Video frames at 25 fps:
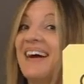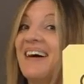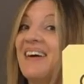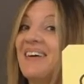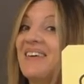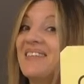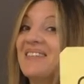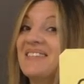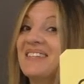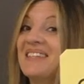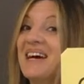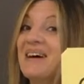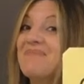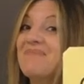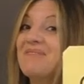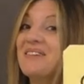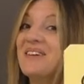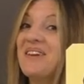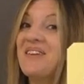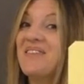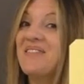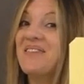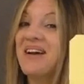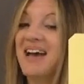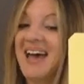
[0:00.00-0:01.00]

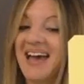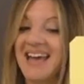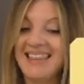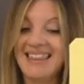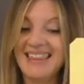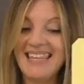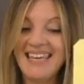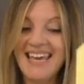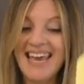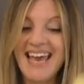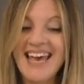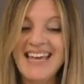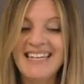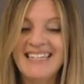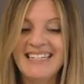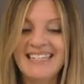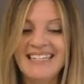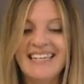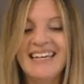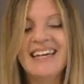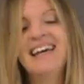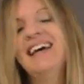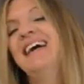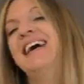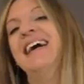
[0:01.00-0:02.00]
OW at the end.
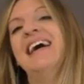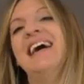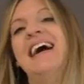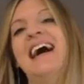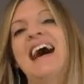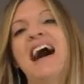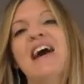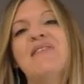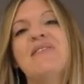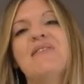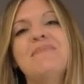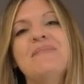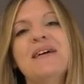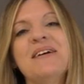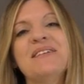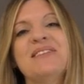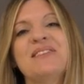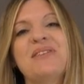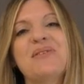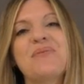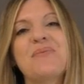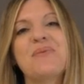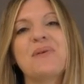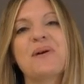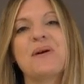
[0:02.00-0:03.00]
How
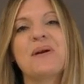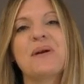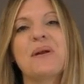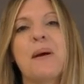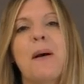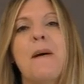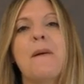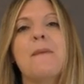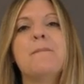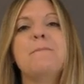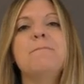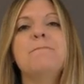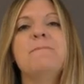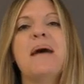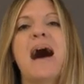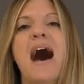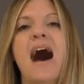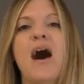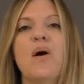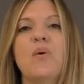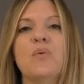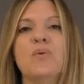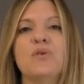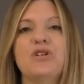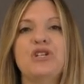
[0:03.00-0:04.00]
about the word
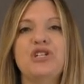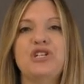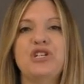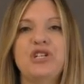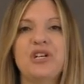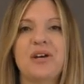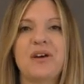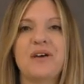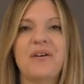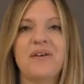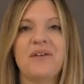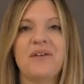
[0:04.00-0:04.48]
pouch?